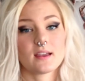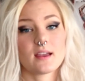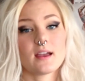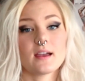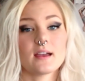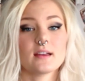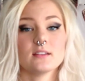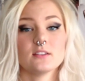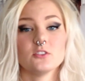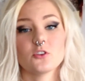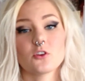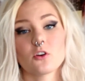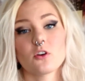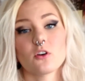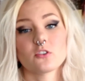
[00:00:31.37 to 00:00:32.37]
and
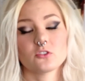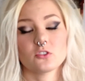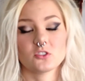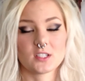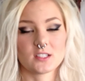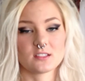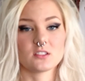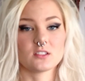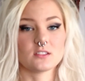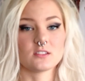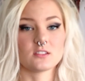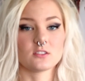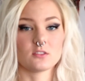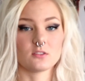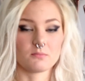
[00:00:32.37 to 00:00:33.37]
your
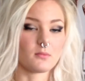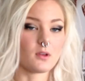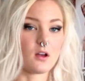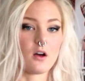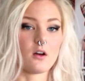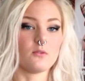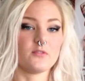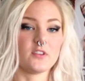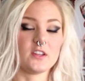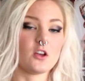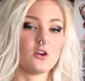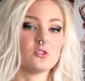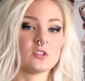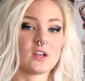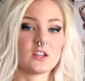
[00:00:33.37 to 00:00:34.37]
suggestions on
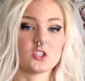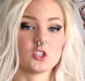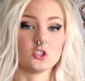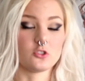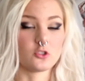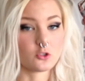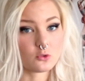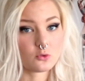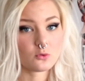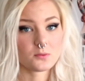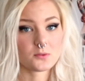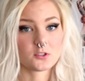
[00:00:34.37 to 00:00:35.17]
videos I should do.